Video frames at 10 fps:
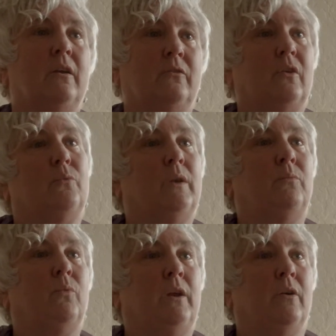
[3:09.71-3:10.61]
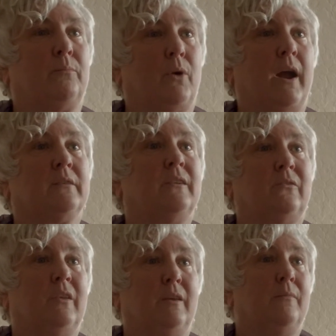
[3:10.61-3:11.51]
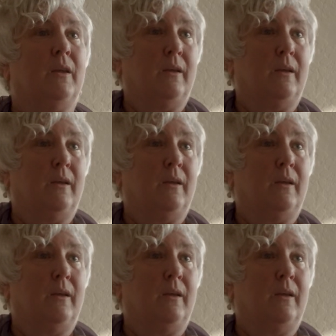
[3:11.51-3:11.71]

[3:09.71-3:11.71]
So when we are practicing